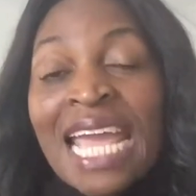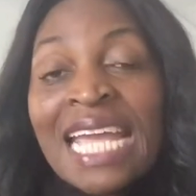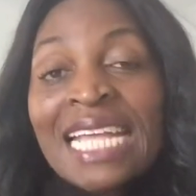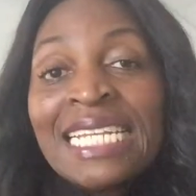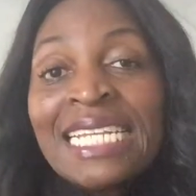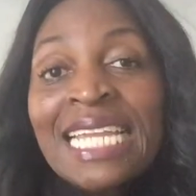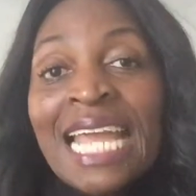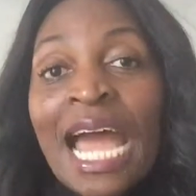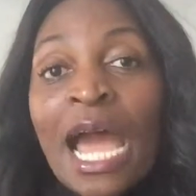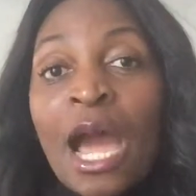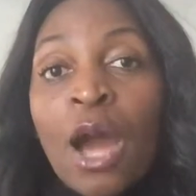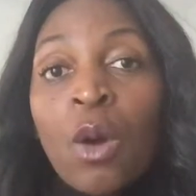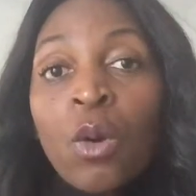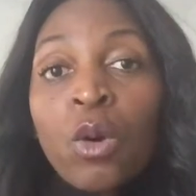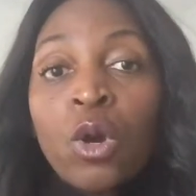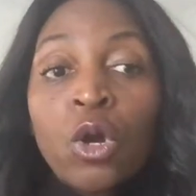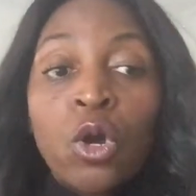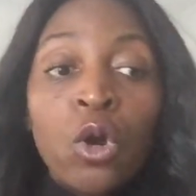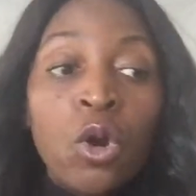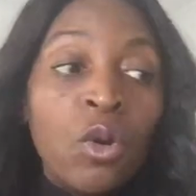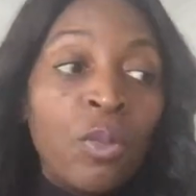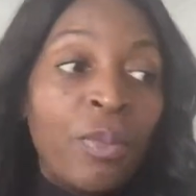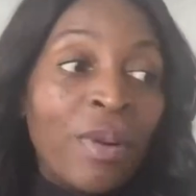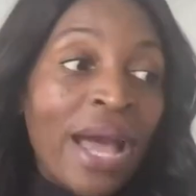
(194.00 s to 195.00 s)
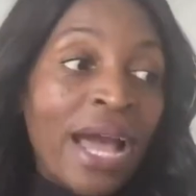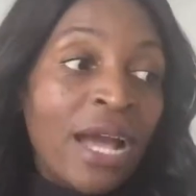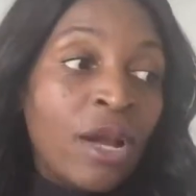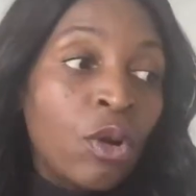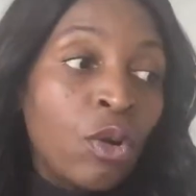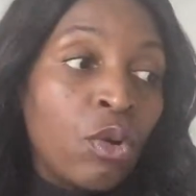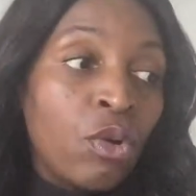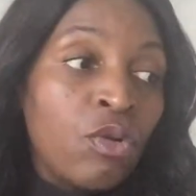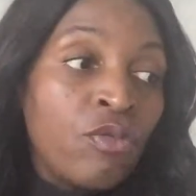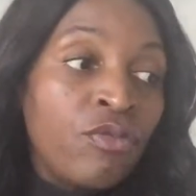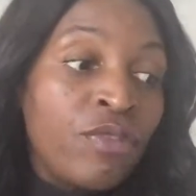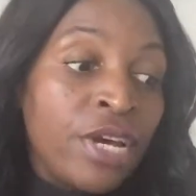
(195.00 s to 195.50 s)
Now go back
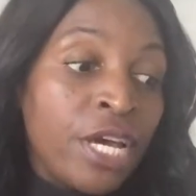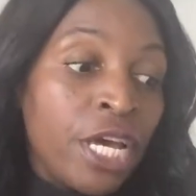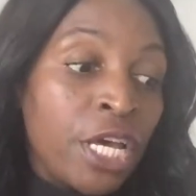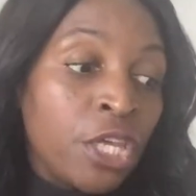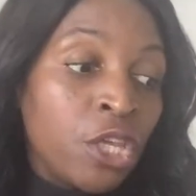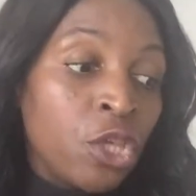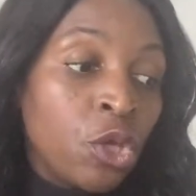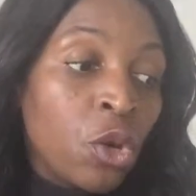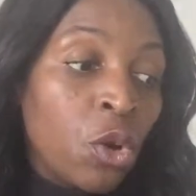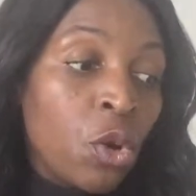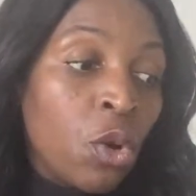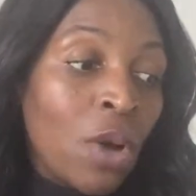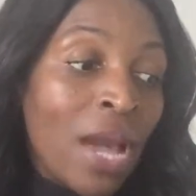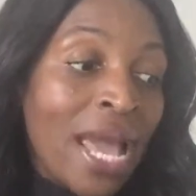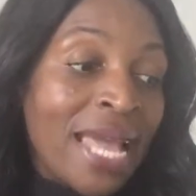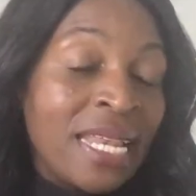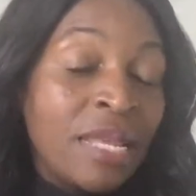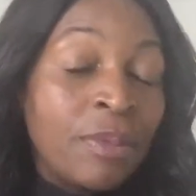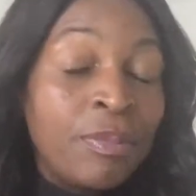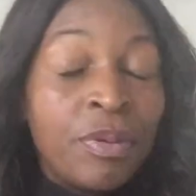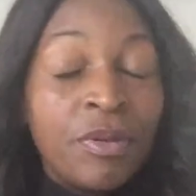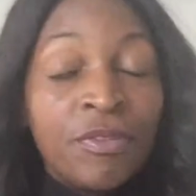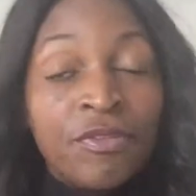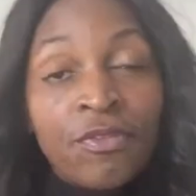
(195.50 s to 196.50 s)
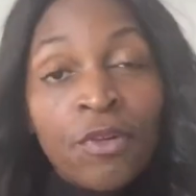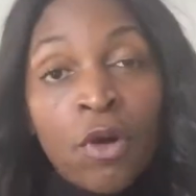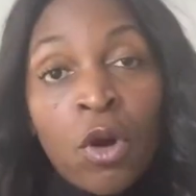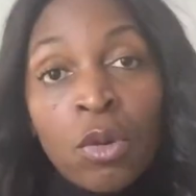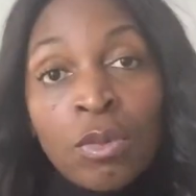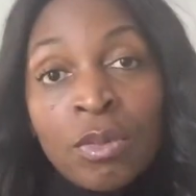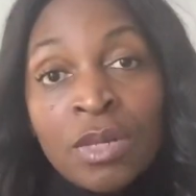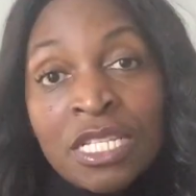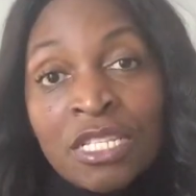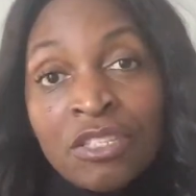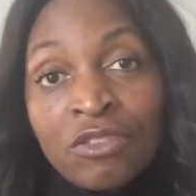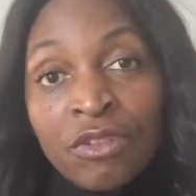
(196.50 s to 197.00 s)
over any
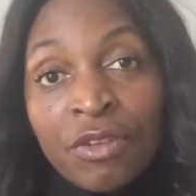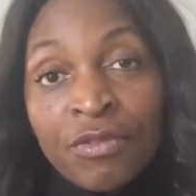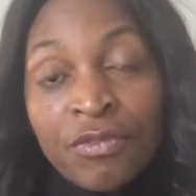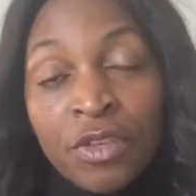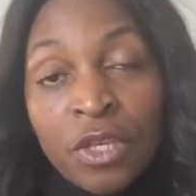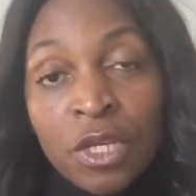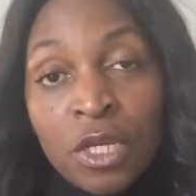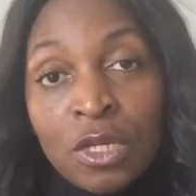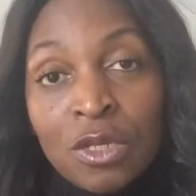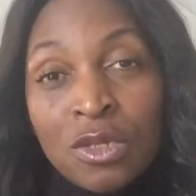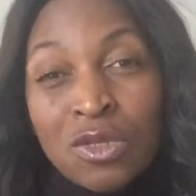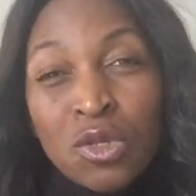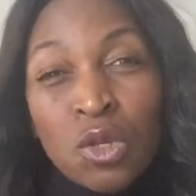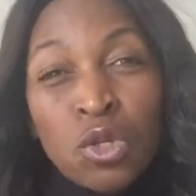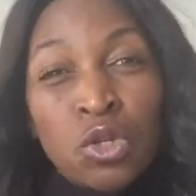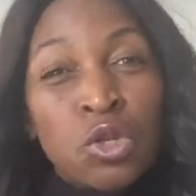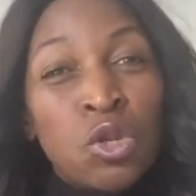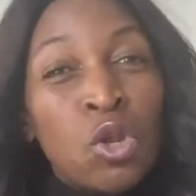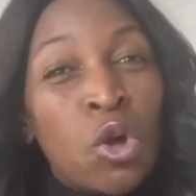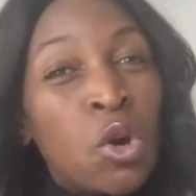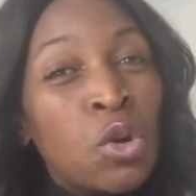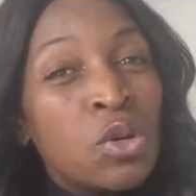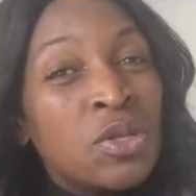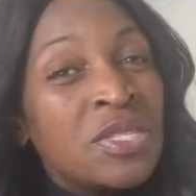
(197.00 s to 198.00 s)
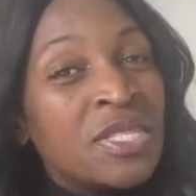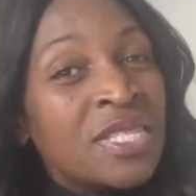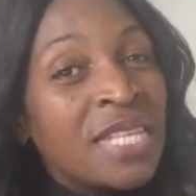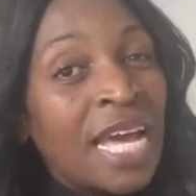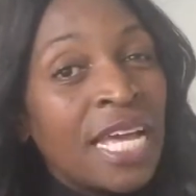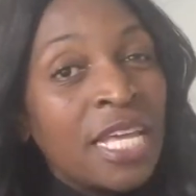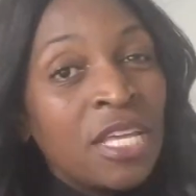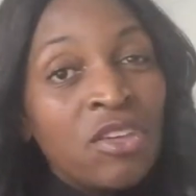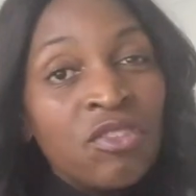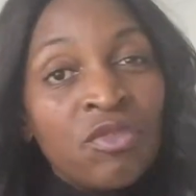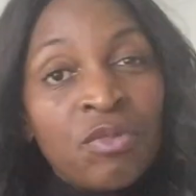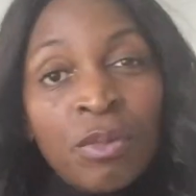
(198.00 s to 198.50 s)
performance reviews or notes
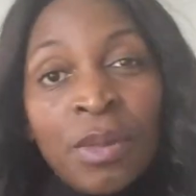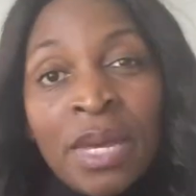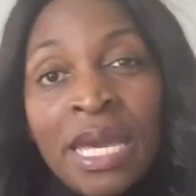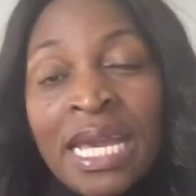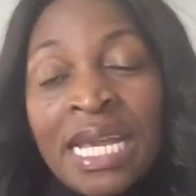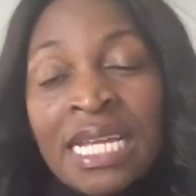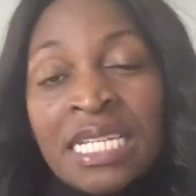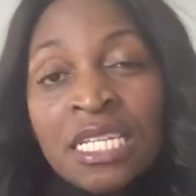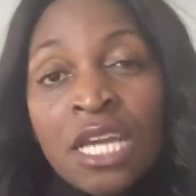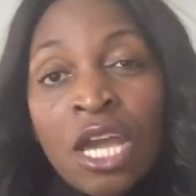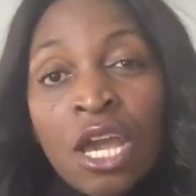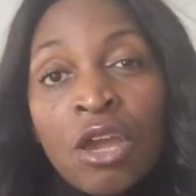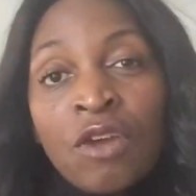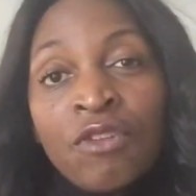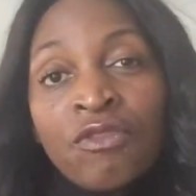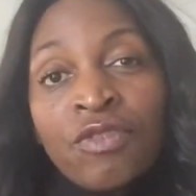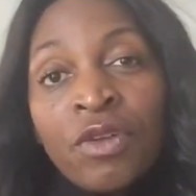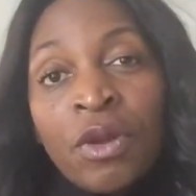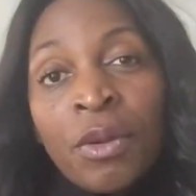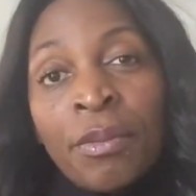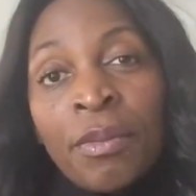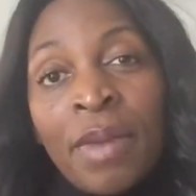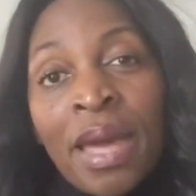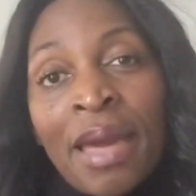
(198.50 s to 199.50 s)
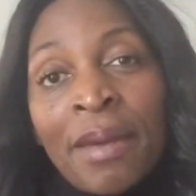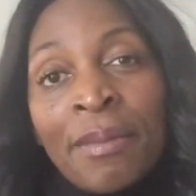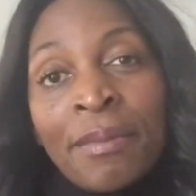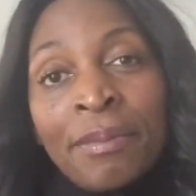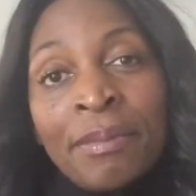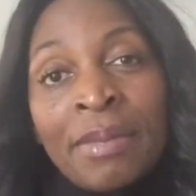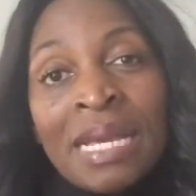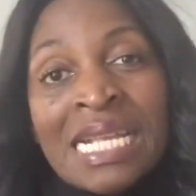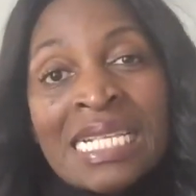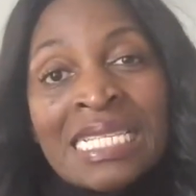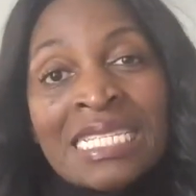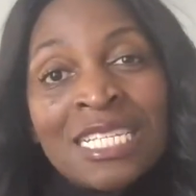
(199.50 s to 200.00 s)
that you've made from
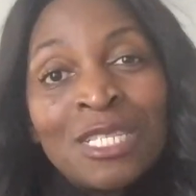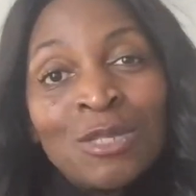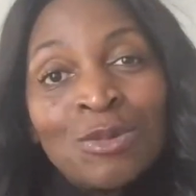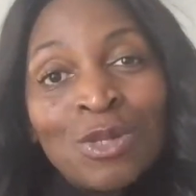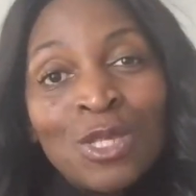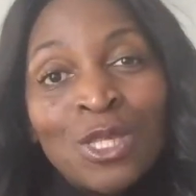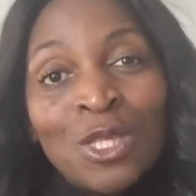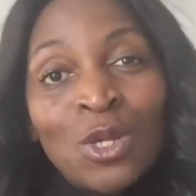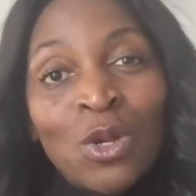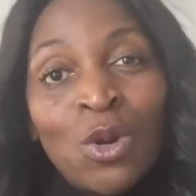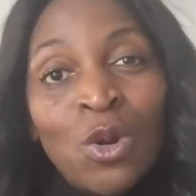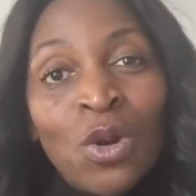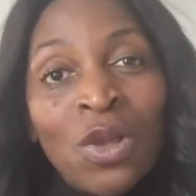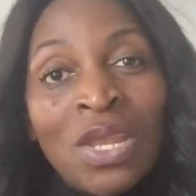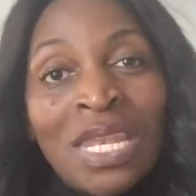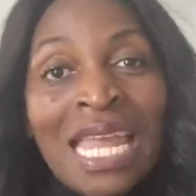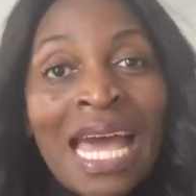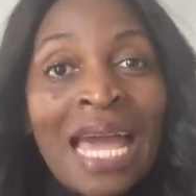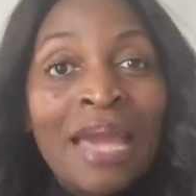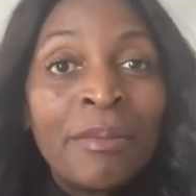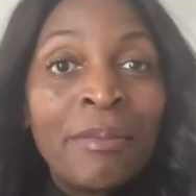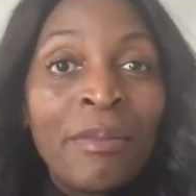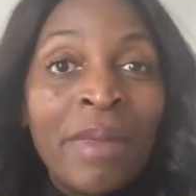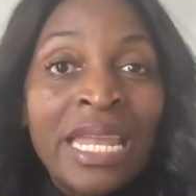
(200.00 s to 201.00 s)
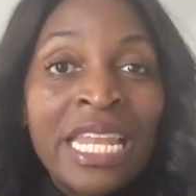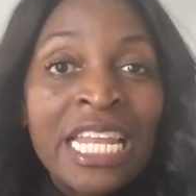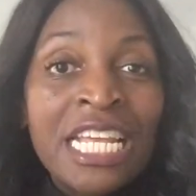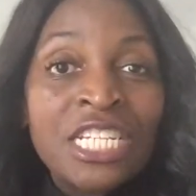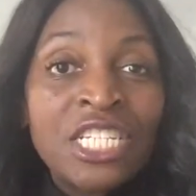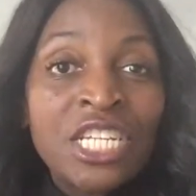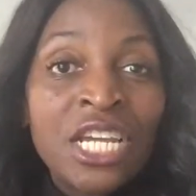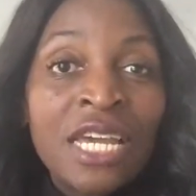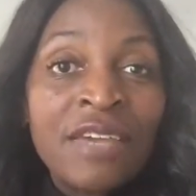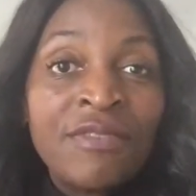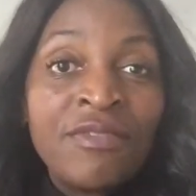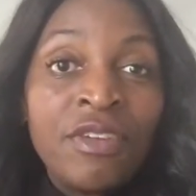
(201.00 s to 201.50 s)
meetings with your line
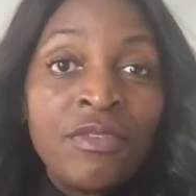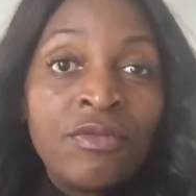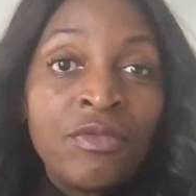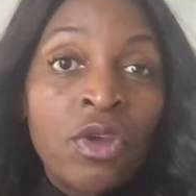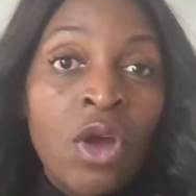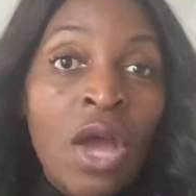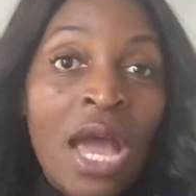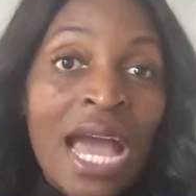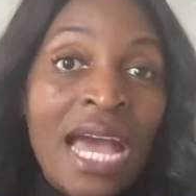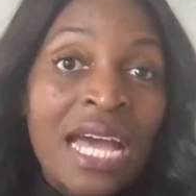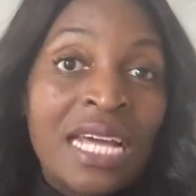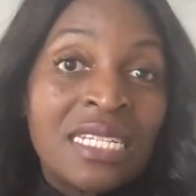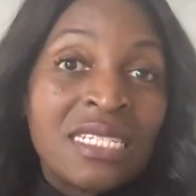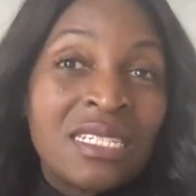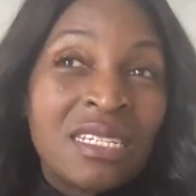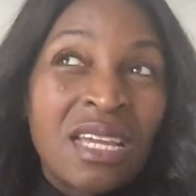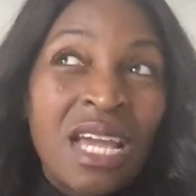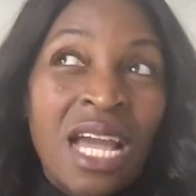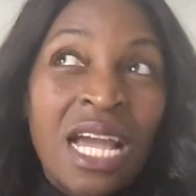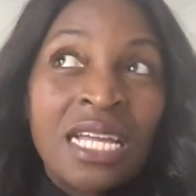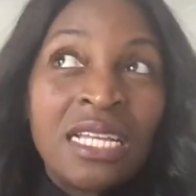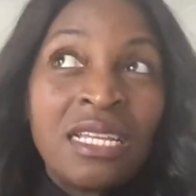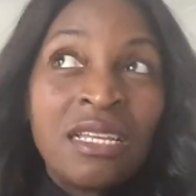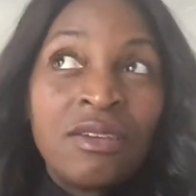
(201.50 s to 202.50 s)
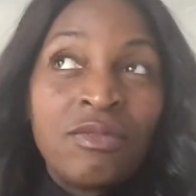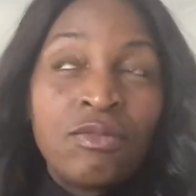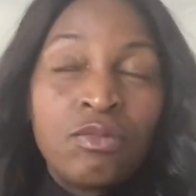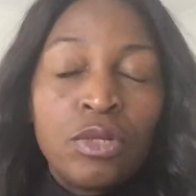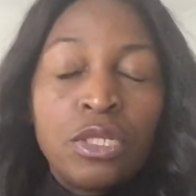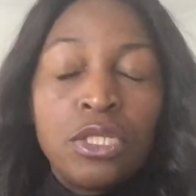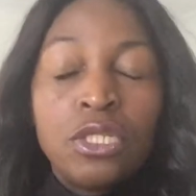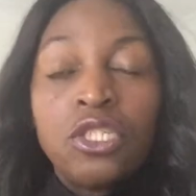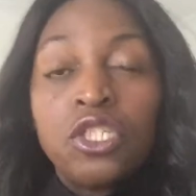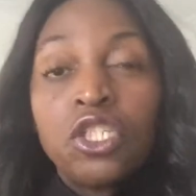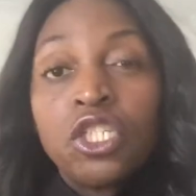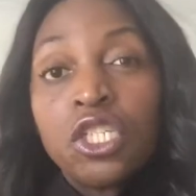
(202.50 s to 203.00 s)
manager. If you've not had
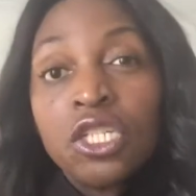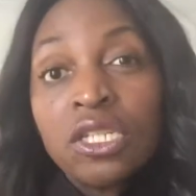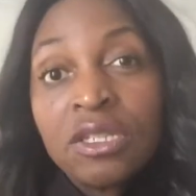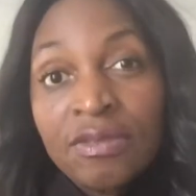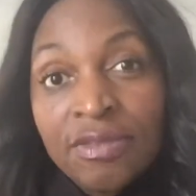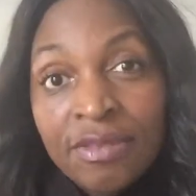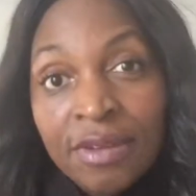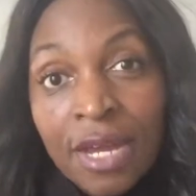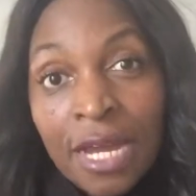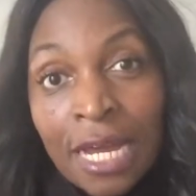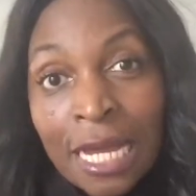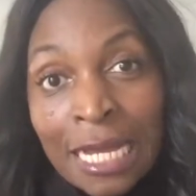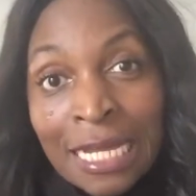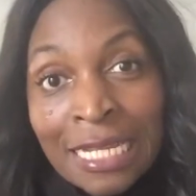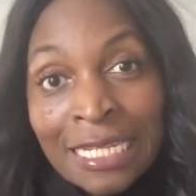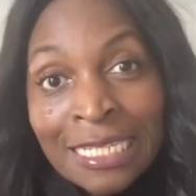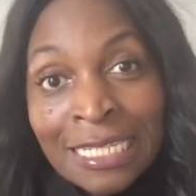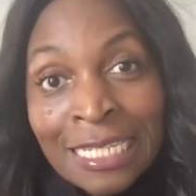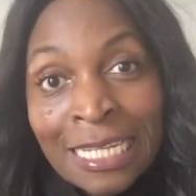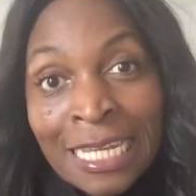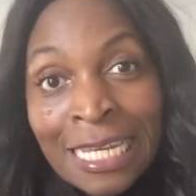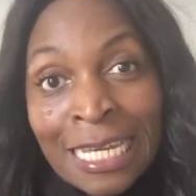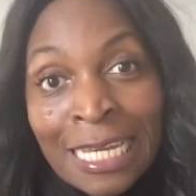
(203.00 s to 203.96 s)
you should have had